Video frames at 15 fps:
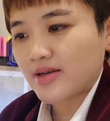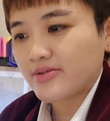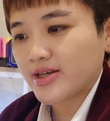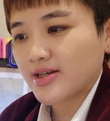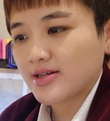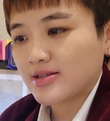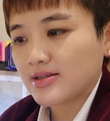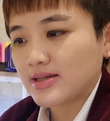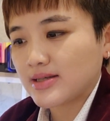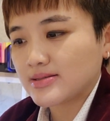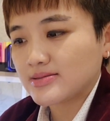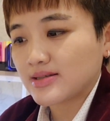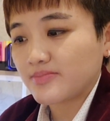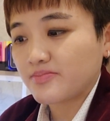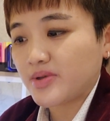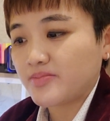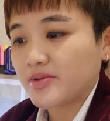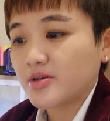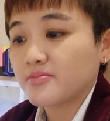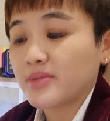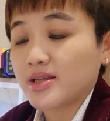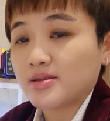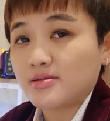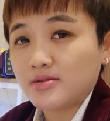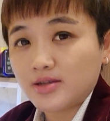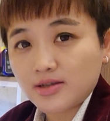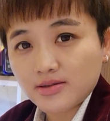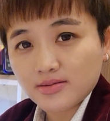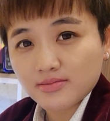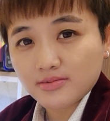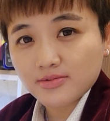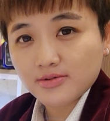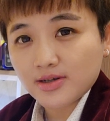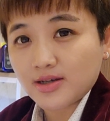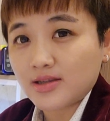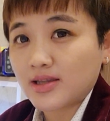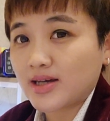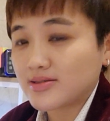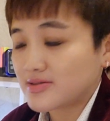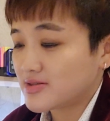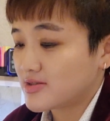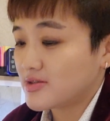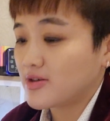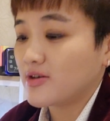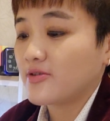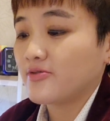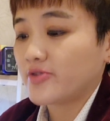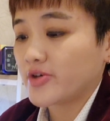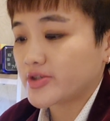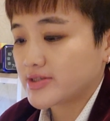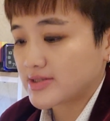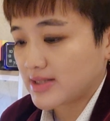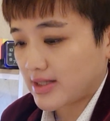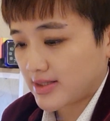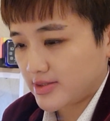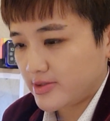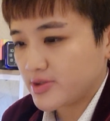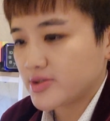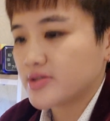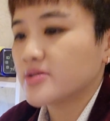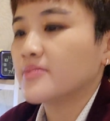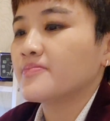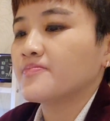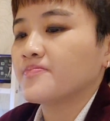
I reckon that some people might need a large font size.